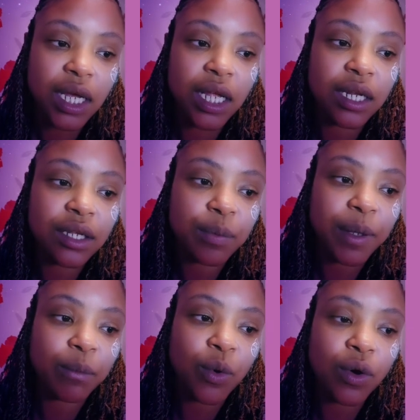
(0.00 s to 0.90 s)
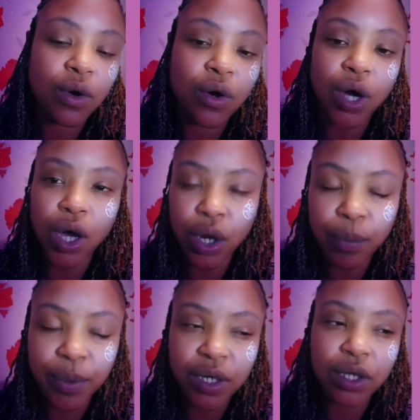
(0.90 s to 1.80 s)
A little bit more
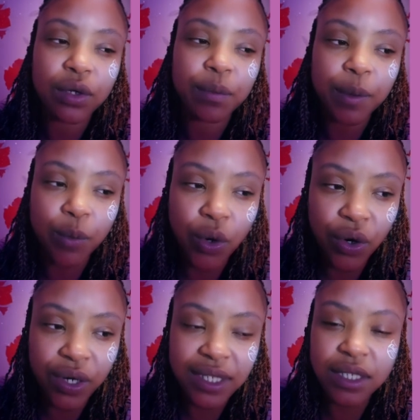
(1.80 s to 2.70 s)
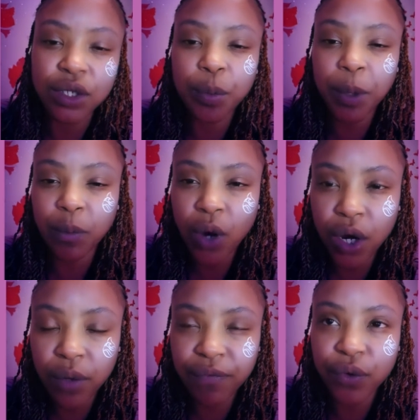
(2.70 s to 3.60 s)
open, a little bit more honest, a little bit more
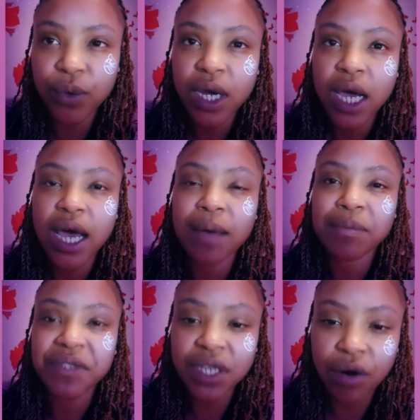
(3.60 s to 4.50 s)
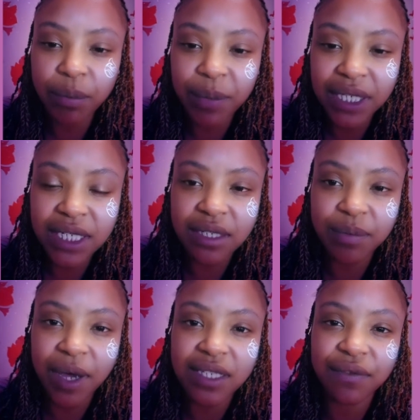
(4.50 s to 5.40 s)
hopeful, see our ability to
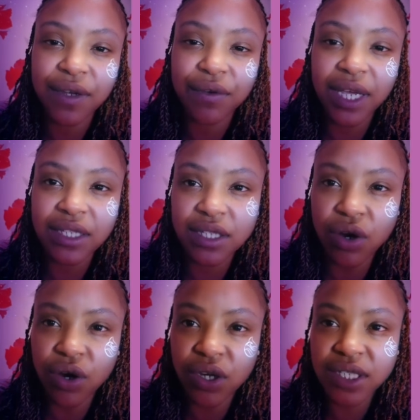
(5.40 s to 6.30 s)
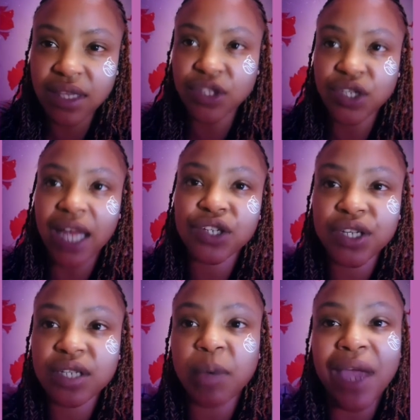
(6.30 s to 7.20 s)
persevere against the odds and the
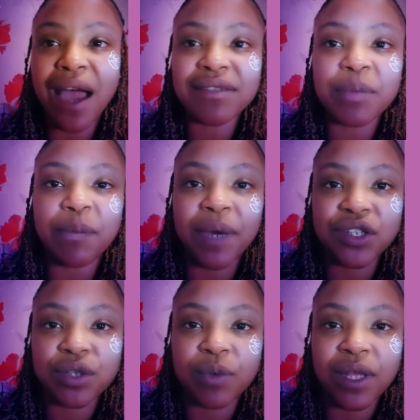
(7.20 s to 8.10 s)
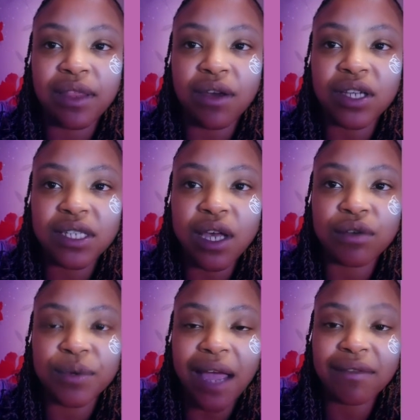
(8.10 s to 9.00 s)
challenges. But we have to be patient with
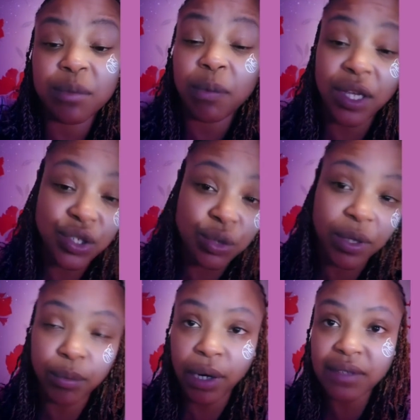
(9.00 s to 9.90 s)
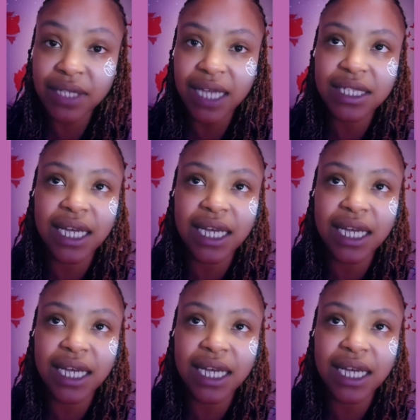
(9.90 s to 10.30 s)
ourselves. We have to be patient with the process.